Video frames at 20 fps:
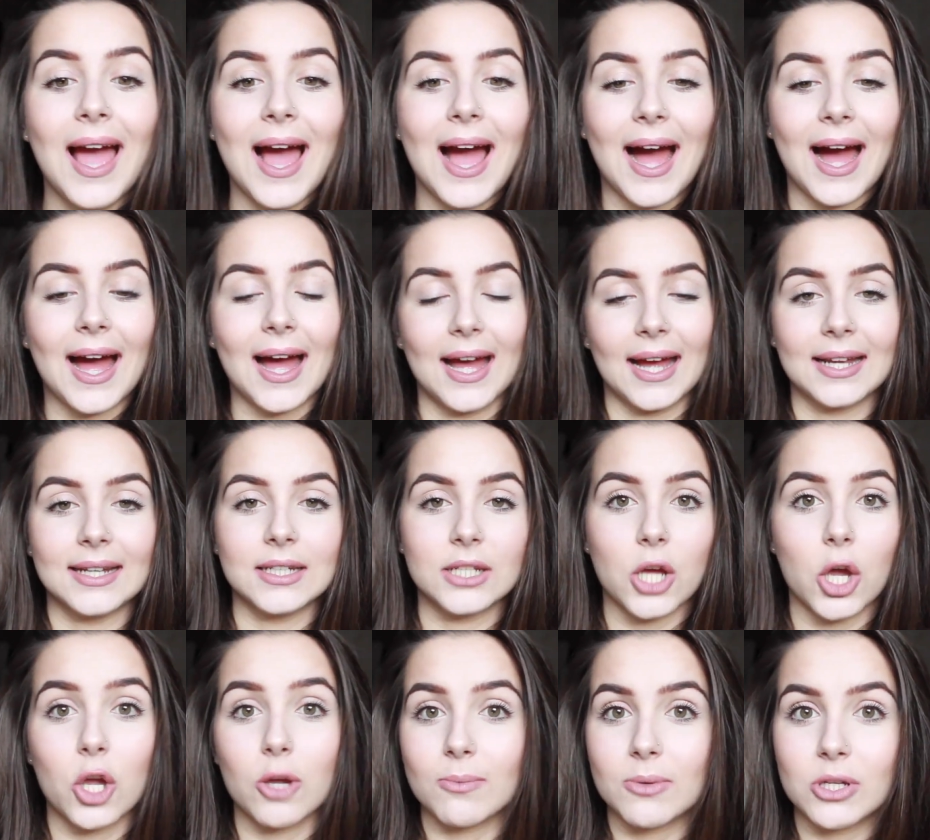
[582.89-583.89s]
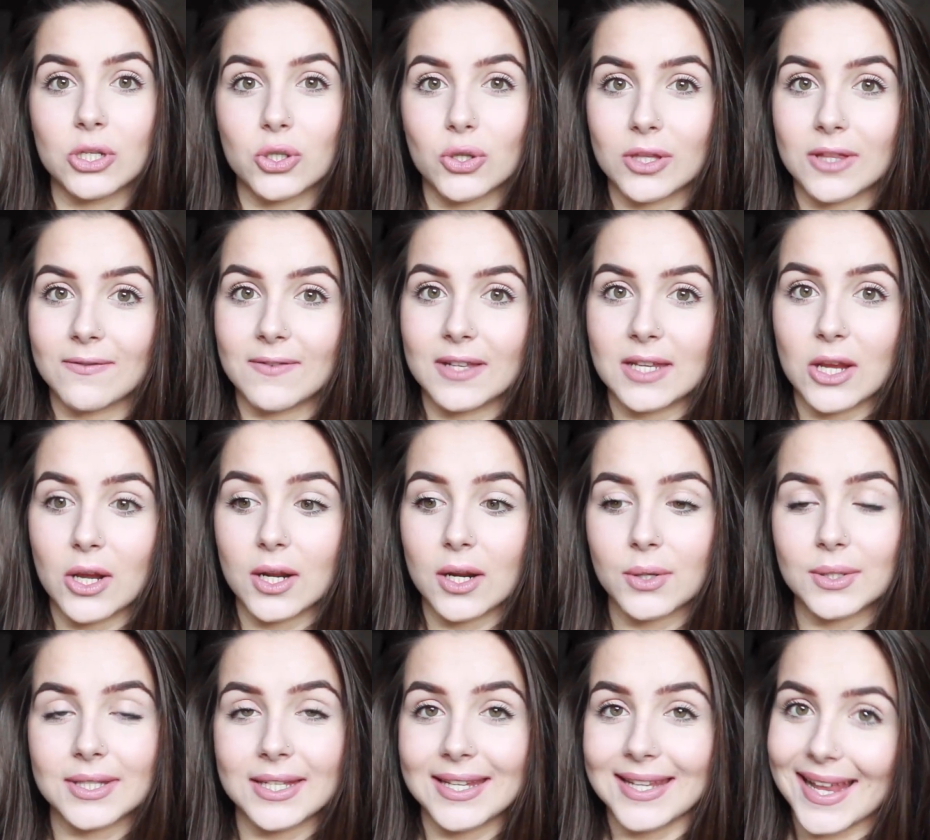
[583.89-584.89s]
And I hope you enjoyed the video, and
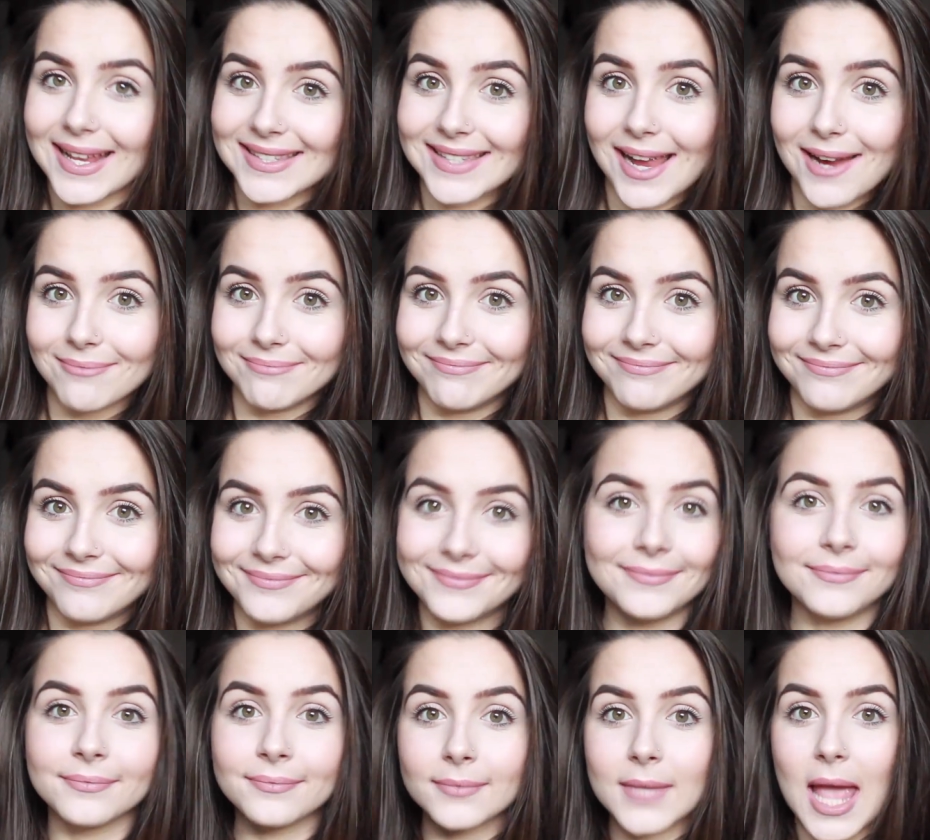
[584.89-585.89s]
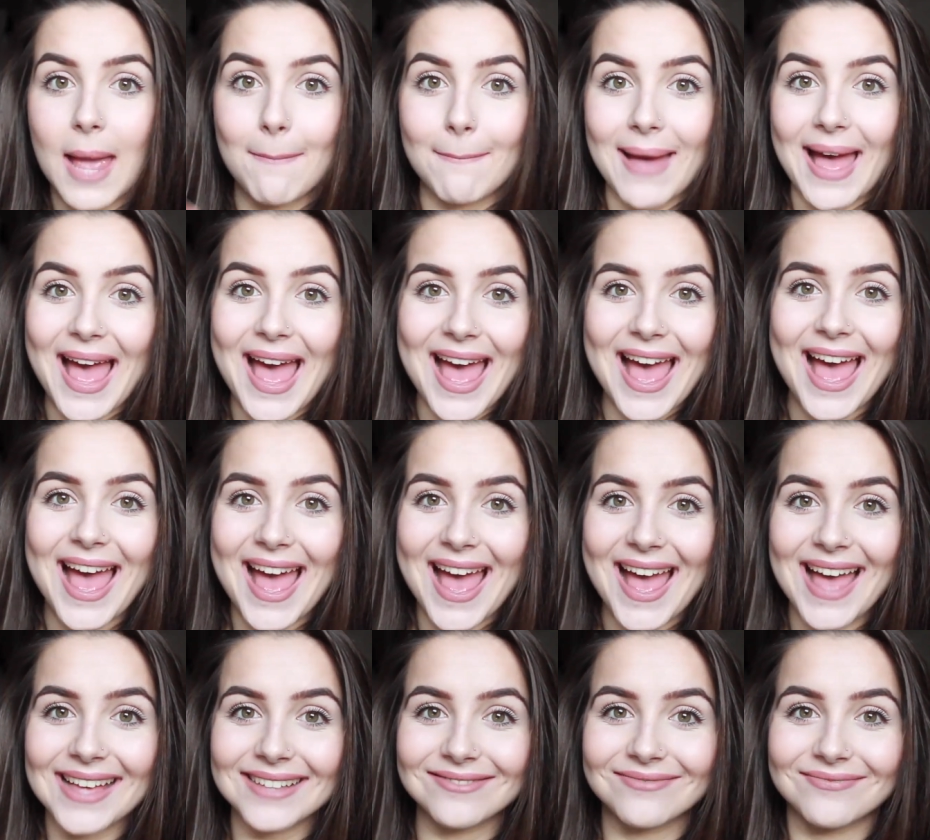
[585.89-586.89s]
I'll see you next time. Bye!